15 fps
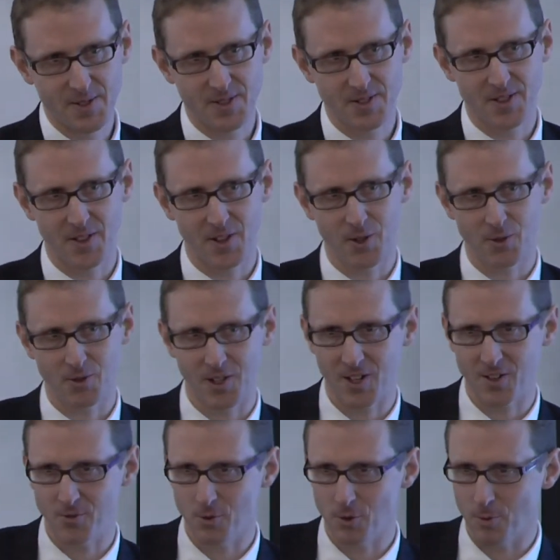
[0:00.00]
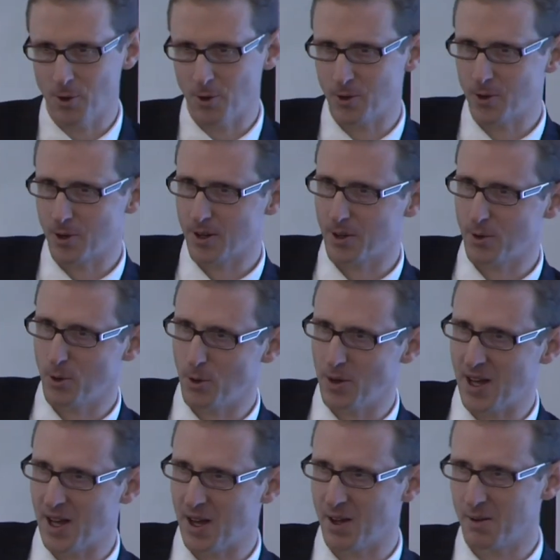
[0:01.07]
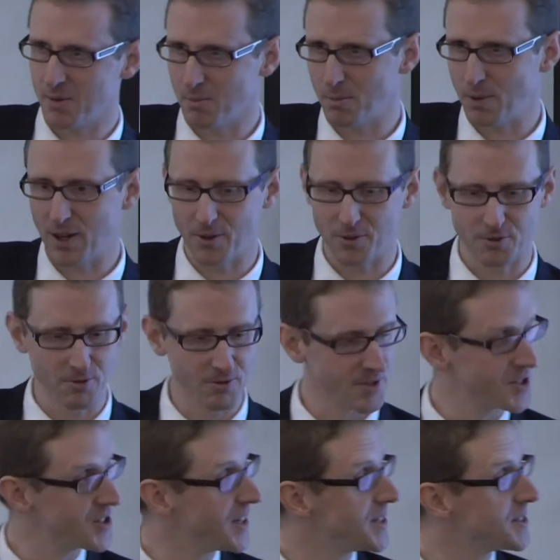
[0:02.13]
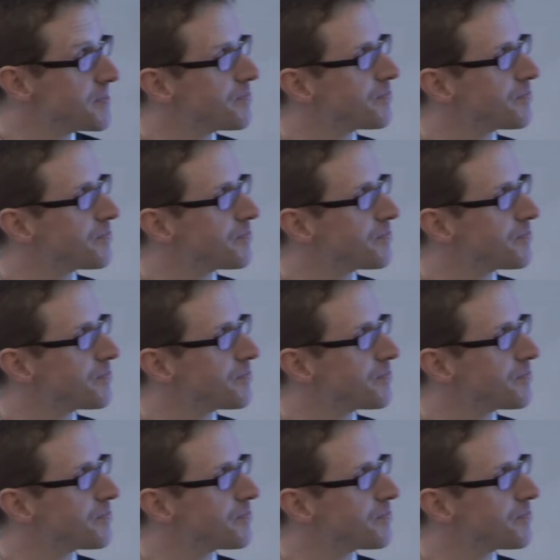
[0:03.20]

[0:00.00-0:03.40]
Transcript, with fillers: so that you can have warm or cool air blown through the seat.